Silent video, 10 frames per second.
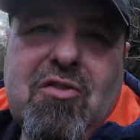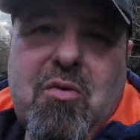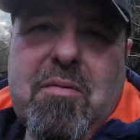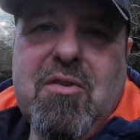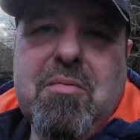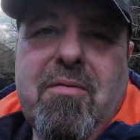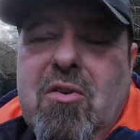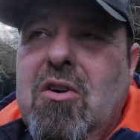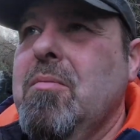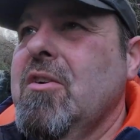swimmers
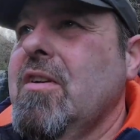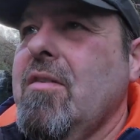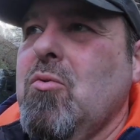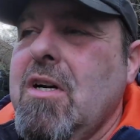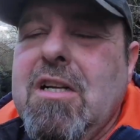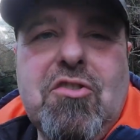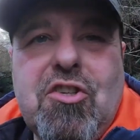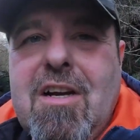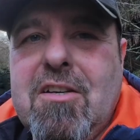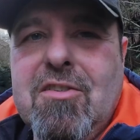before, but never wild
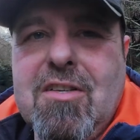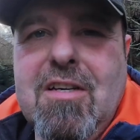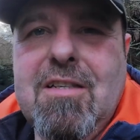shaggers.